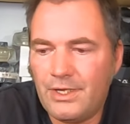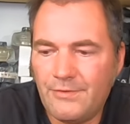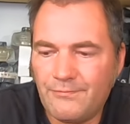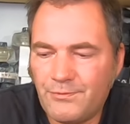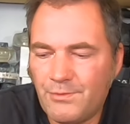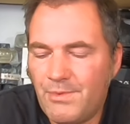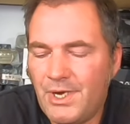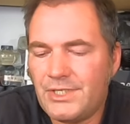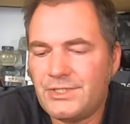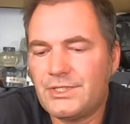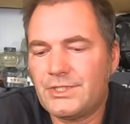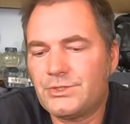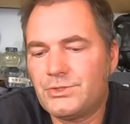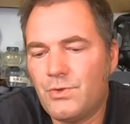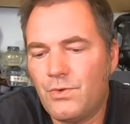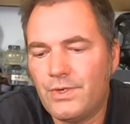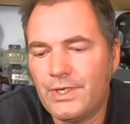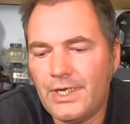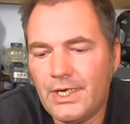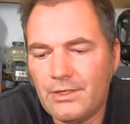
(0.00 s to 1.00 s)
information that's
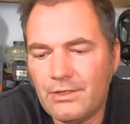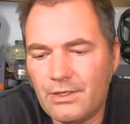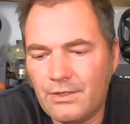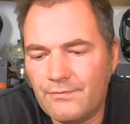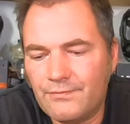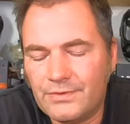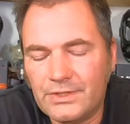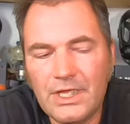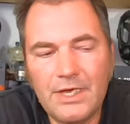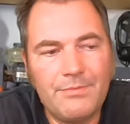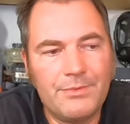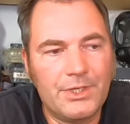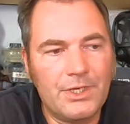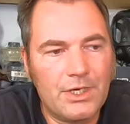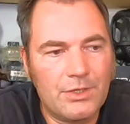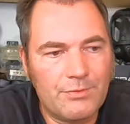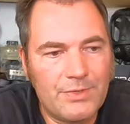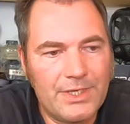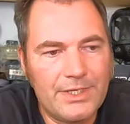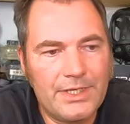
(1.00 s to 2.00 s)
going out of
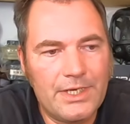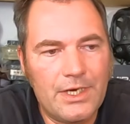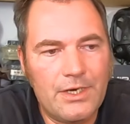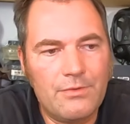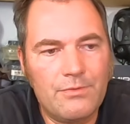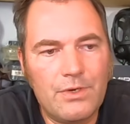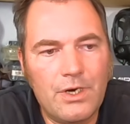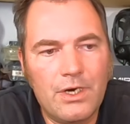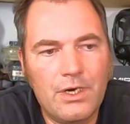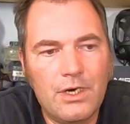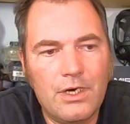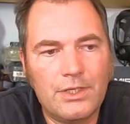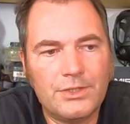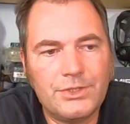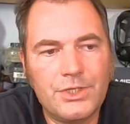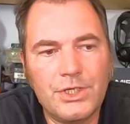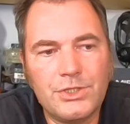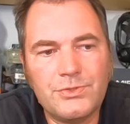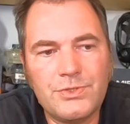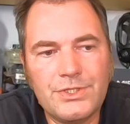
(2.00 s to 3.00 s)
Lebanon right
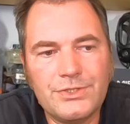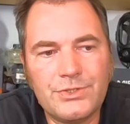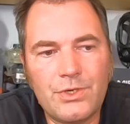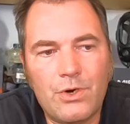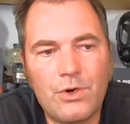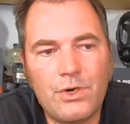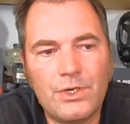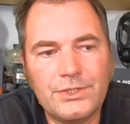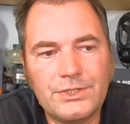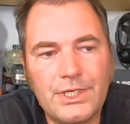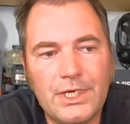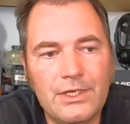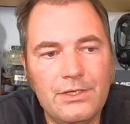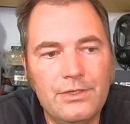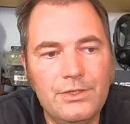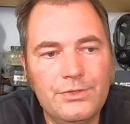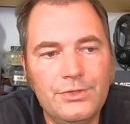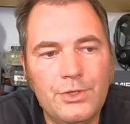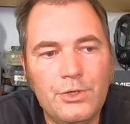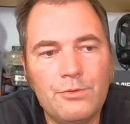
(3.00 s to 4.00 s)
now. Countries are
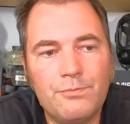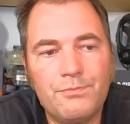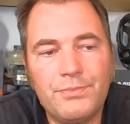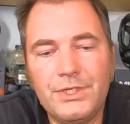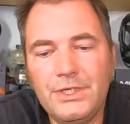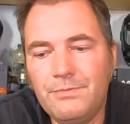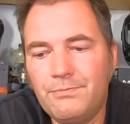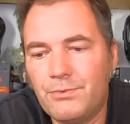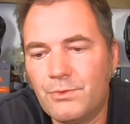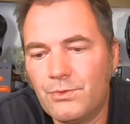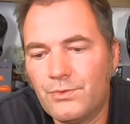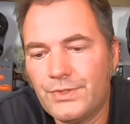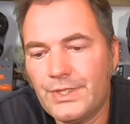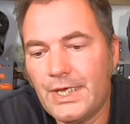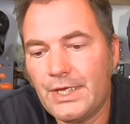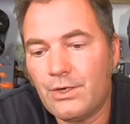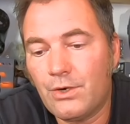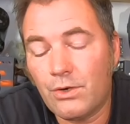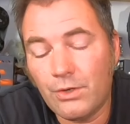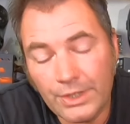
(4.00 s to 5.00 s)
telling their people
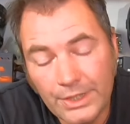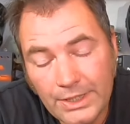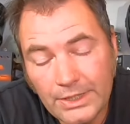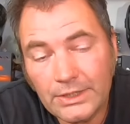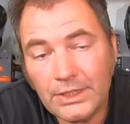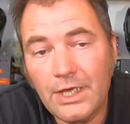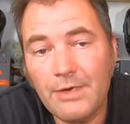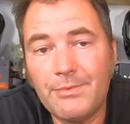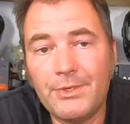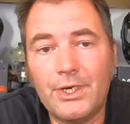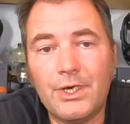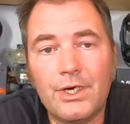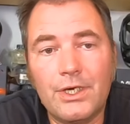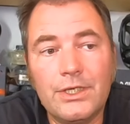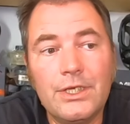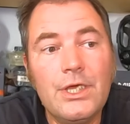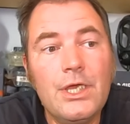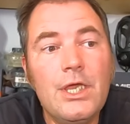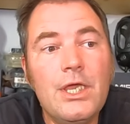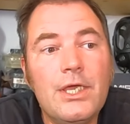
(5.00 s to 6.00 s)
that are in
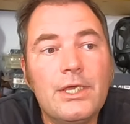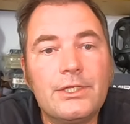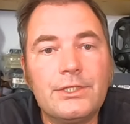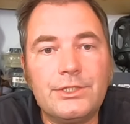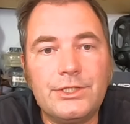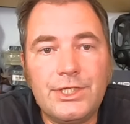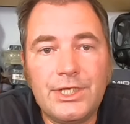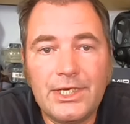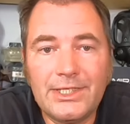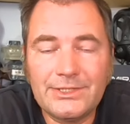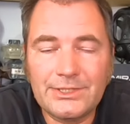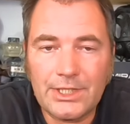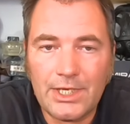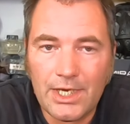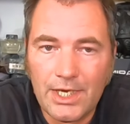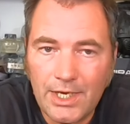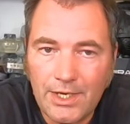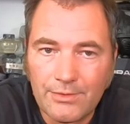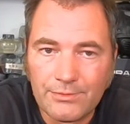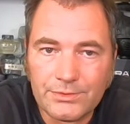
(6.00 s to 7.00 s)
Lebanon, get
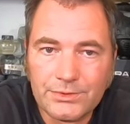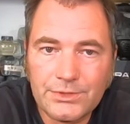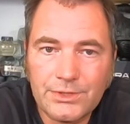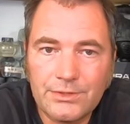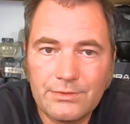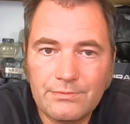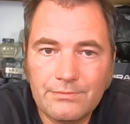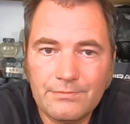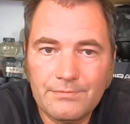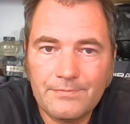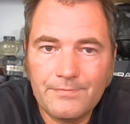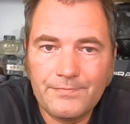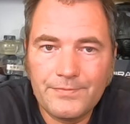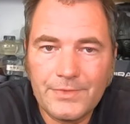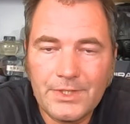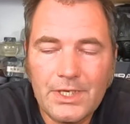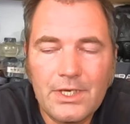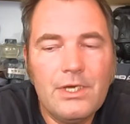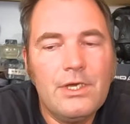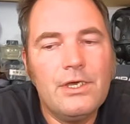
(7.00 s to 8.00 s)
out.
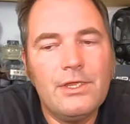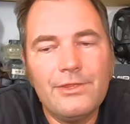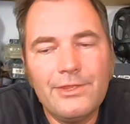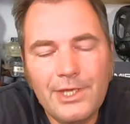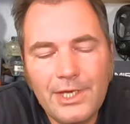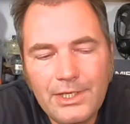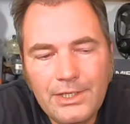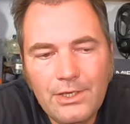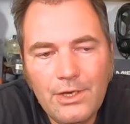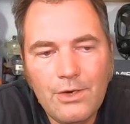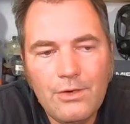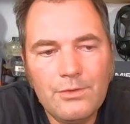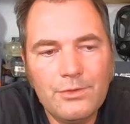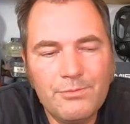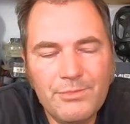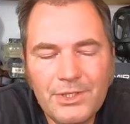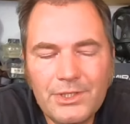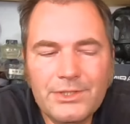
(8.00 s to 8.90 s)
They know